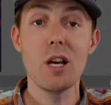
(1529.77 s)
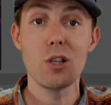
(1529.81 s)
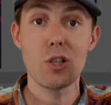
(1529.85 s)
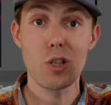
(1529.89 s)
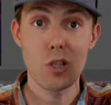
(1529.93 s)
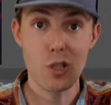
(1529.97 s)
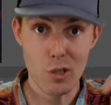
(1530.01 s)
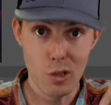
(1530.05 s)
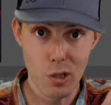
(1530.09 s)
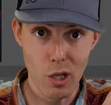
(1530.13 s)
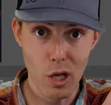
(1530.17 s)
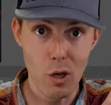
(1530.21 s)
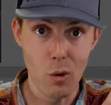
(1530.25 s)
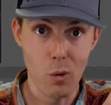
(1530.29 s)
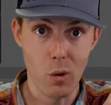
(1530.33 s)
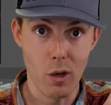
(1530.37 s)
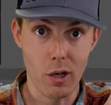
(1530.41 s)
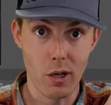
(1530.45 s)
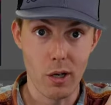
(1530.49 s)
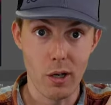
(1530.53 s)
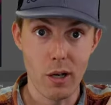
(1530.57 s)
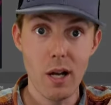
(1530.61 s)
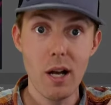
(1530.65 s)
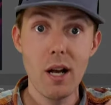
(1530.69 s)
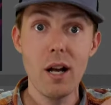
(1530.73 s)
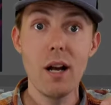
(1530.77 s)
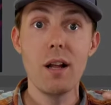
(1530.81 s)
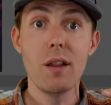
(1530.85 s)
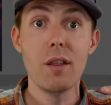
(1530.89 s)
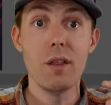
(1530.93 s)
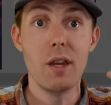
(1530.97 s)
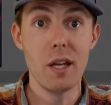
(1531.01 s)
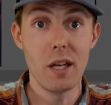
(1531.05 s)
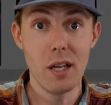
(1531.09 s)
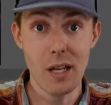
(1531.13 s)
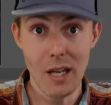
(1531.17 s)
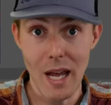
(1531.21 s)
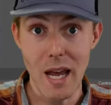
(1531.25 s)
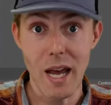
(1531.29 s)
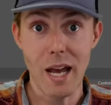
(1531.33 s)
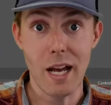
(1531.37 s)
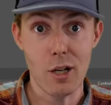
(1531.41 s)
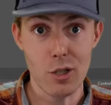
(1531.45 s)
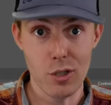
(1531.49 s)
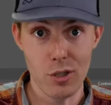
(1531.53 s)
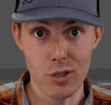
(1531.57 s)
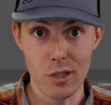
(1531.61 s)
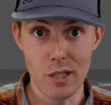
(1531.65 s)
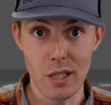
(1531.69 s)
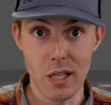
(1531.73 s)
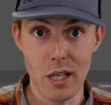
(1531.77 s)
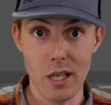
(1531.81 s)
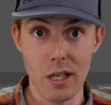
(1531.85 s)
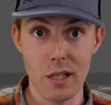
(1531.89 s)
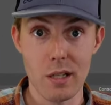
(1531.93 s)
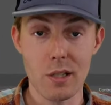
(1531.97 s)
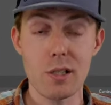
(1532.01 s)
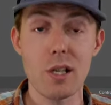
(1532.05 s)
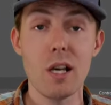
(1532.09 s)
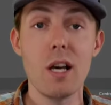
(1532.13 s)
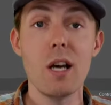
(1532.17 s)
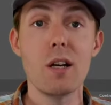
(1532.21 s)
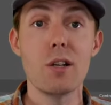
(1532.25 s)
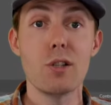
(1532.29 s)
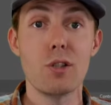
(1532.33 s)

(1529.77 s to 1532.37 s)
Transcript: slower than it actually is,